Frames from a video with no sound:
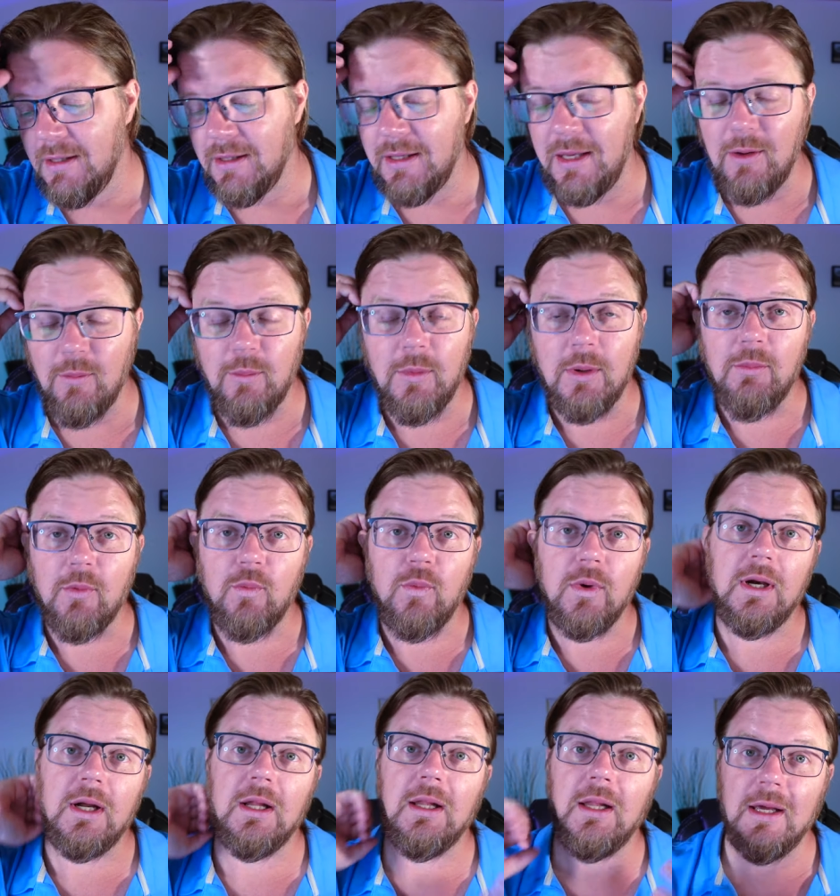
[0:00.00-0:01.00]
Can't remember
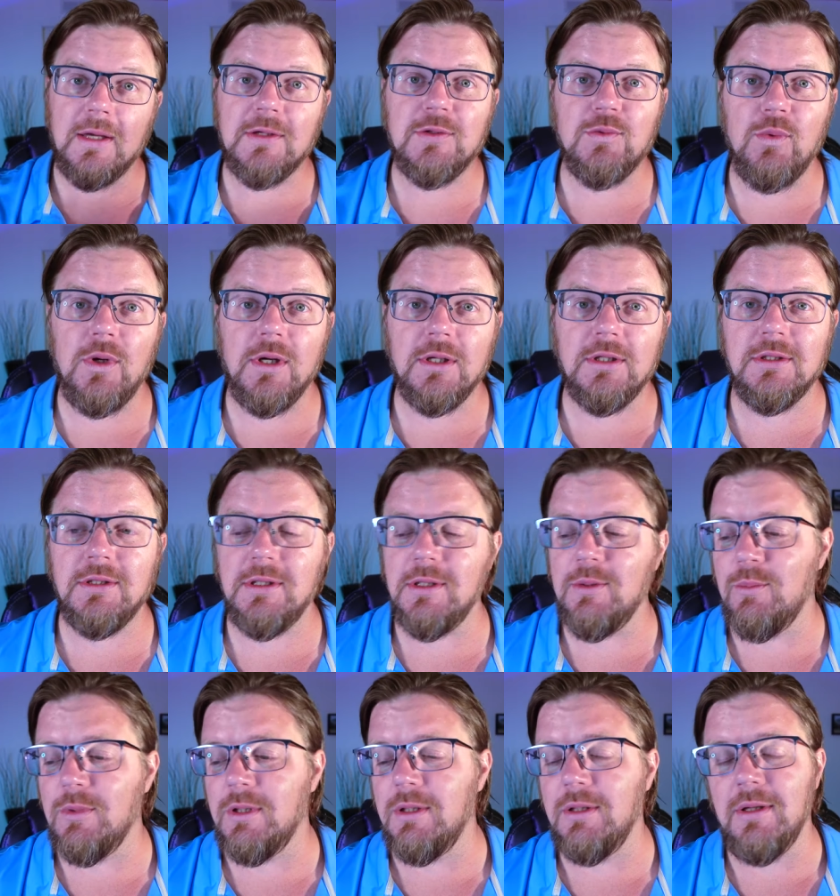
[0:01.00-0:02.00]
when I last watched
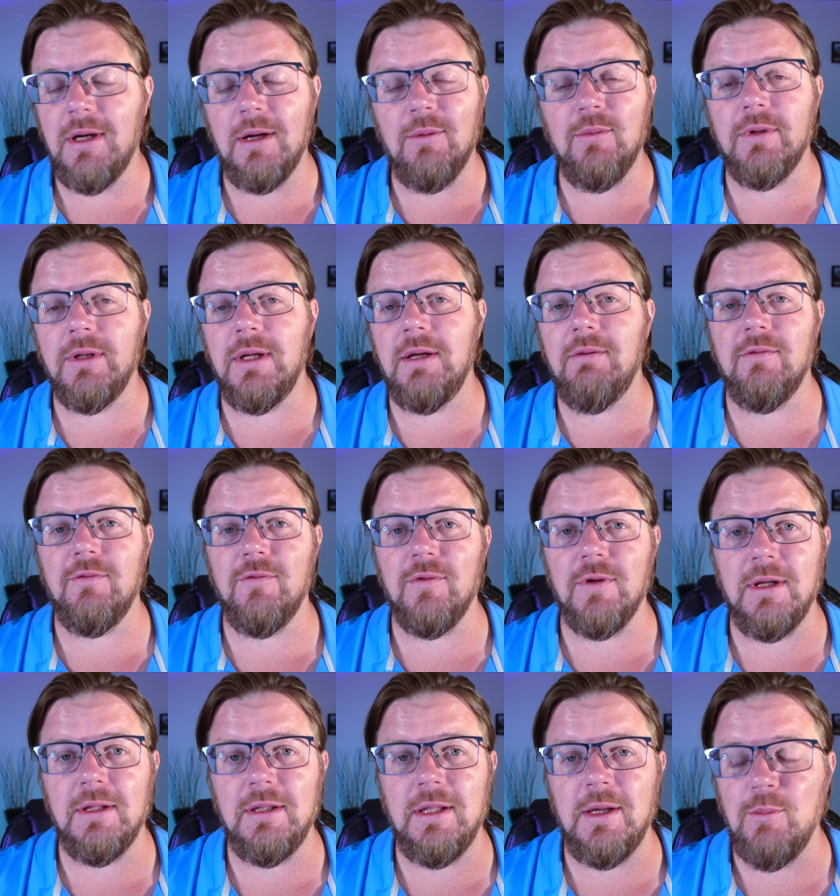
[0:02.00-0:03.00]
it, but I will never
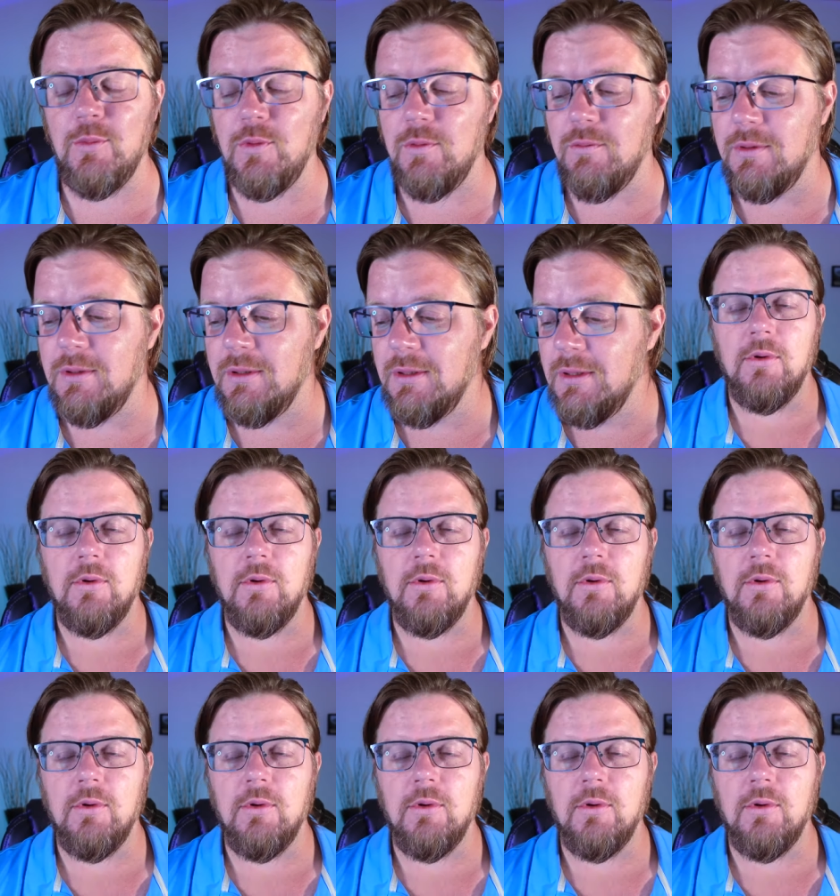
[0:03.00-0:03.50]
forget that movie.